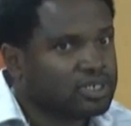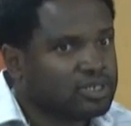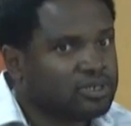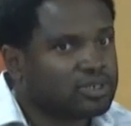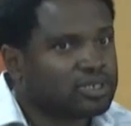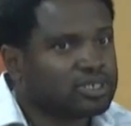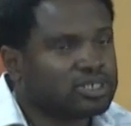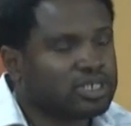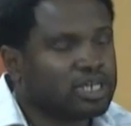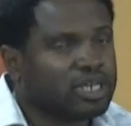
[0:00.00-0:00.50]
you
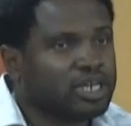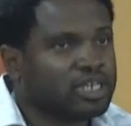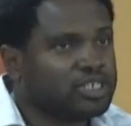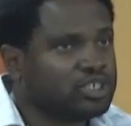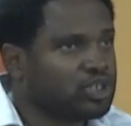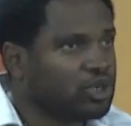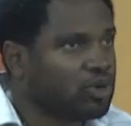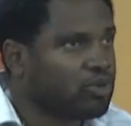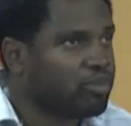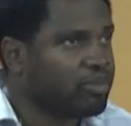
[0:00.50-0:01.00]
can say
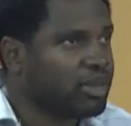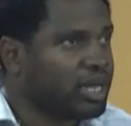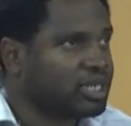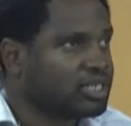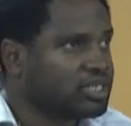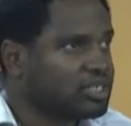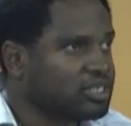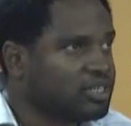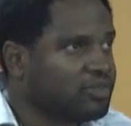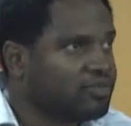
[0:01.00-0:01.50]
It Don't
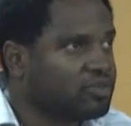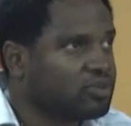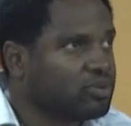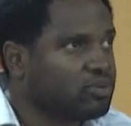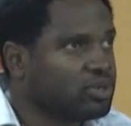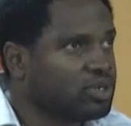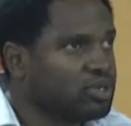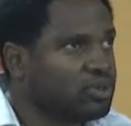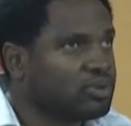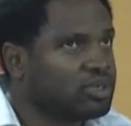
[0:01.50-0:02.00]
Matter, even though
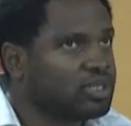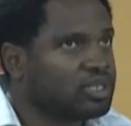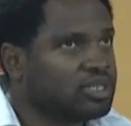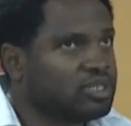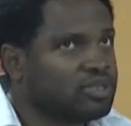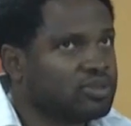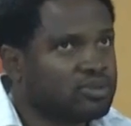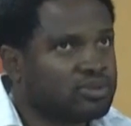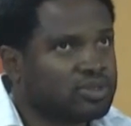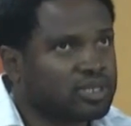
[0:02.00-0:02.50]
we know that,
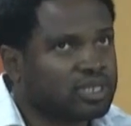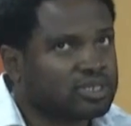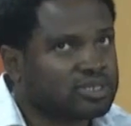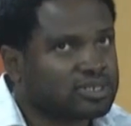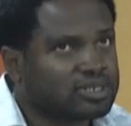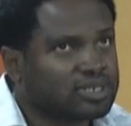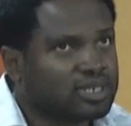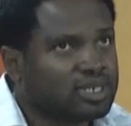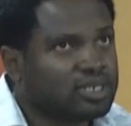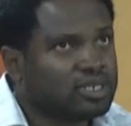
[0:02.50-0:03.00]
you know,
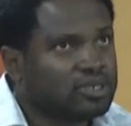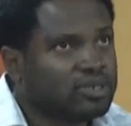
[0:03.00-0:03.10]
that's